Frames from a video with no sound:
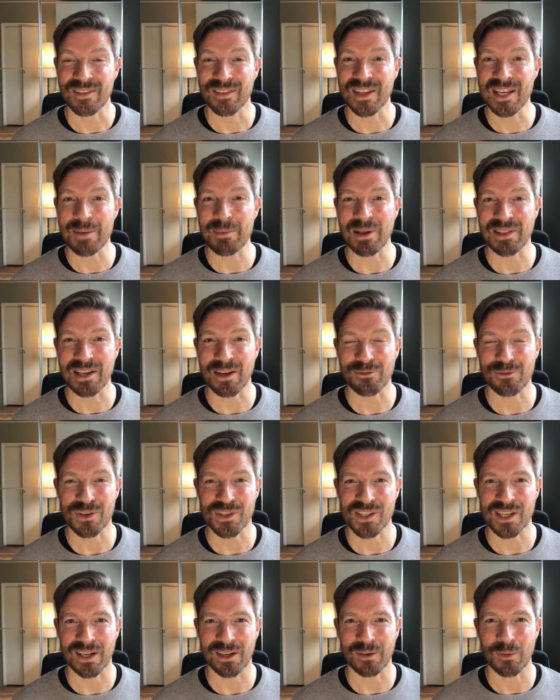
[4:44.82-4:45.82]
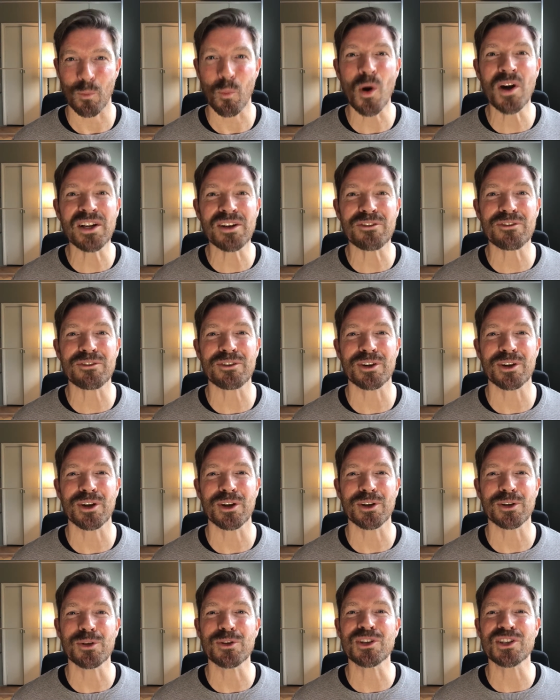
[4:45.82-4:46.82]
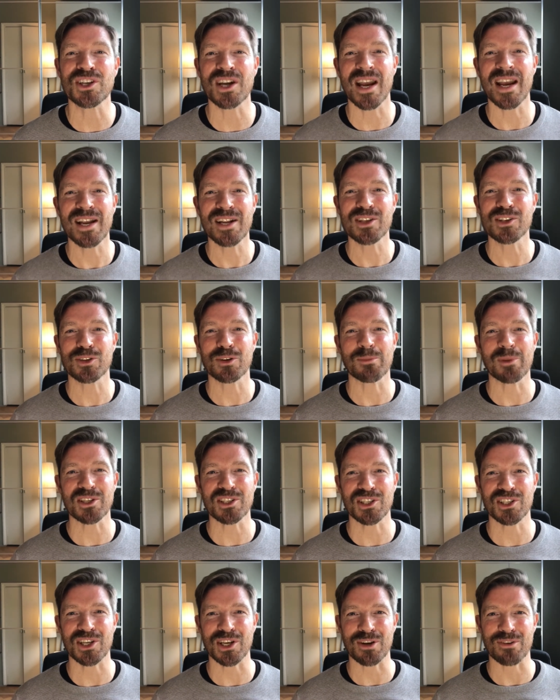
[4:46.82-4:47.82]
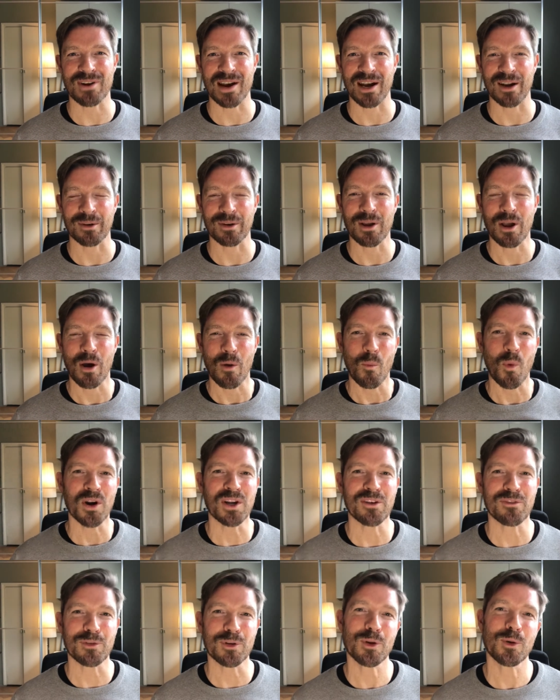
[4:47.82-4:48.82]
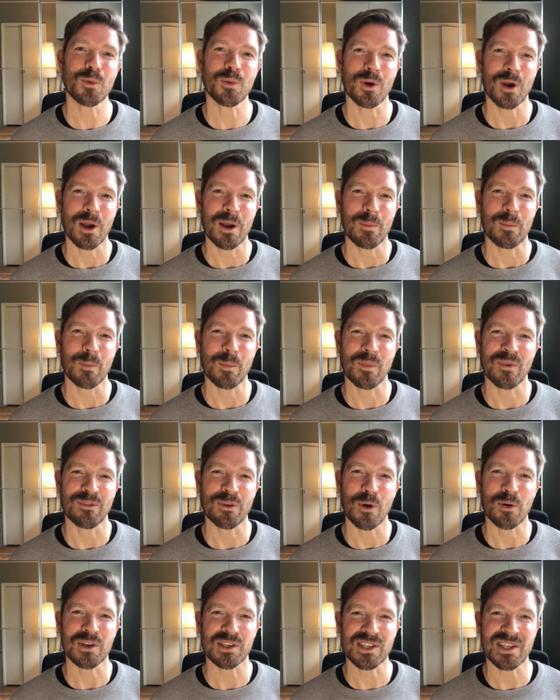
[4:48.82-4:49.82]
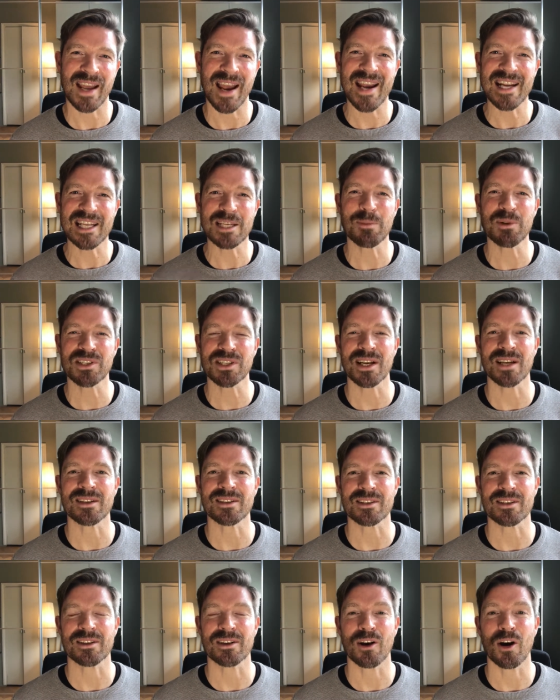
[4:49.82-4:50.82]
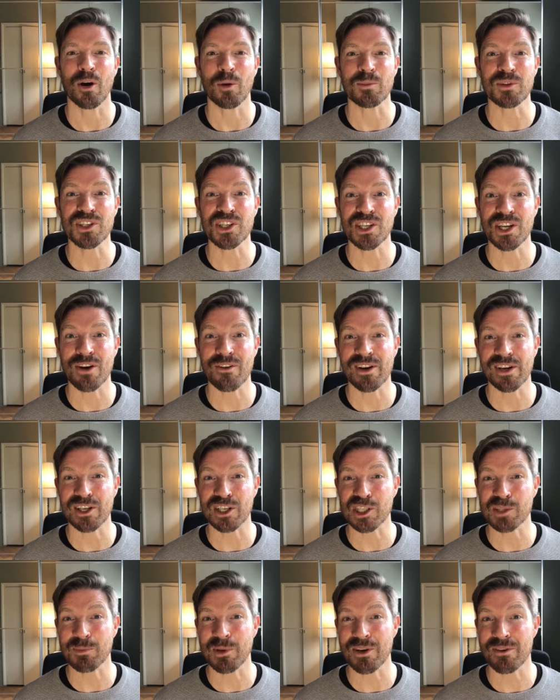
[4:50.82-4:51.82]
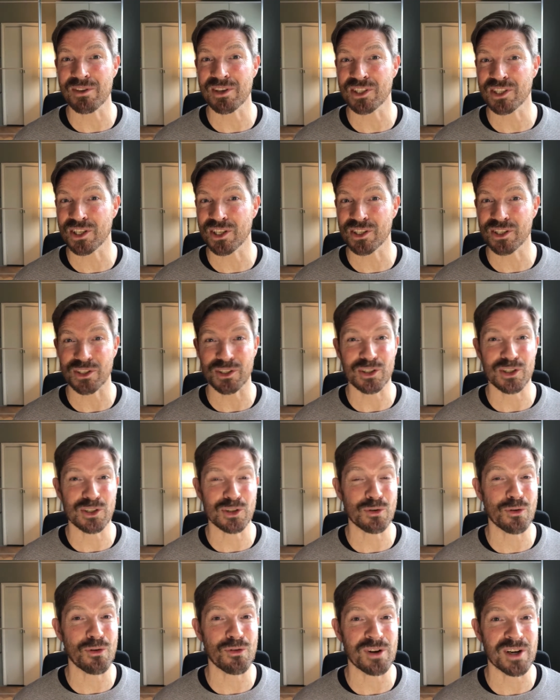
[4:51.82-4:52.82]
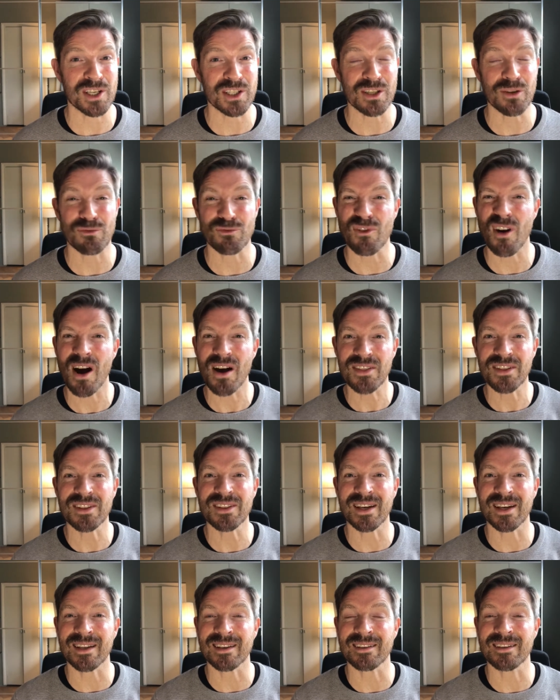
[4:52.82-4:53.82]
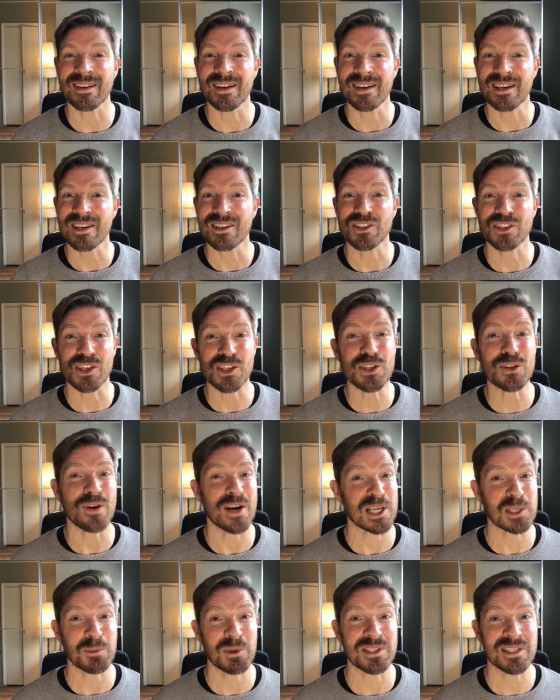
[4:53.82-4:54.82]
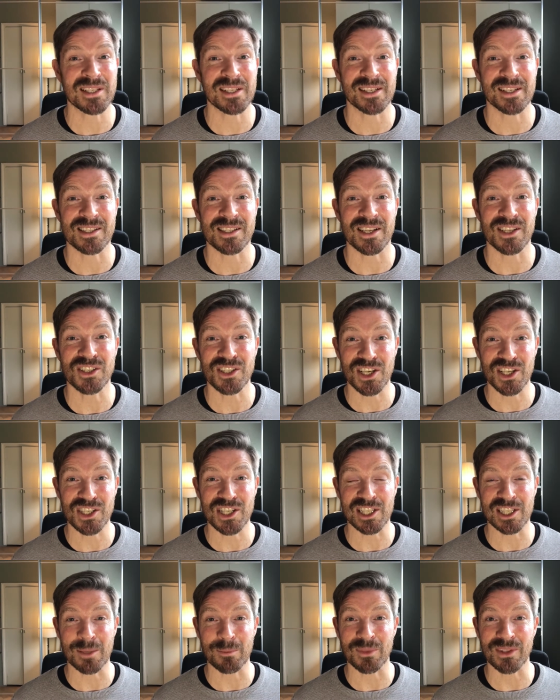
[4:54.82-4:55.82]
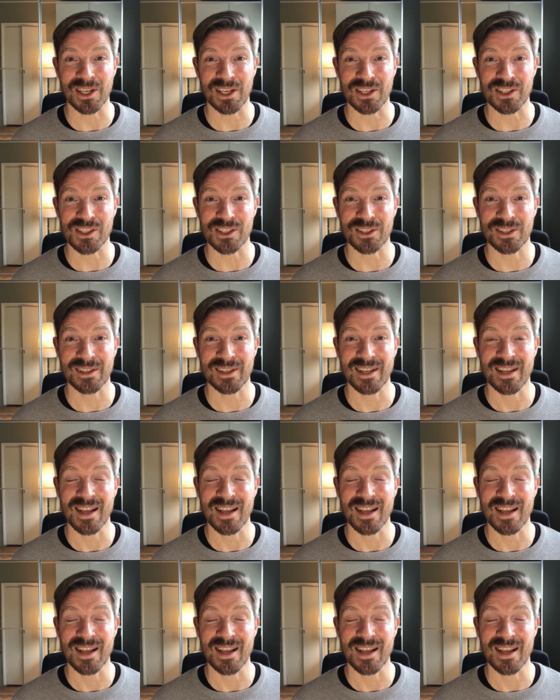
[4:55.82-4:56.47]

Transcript: Think about that for a second. What if you changed your messaging around? What if you focused 80% on sharing experiences and stories rather than just your expertise and teaching them things?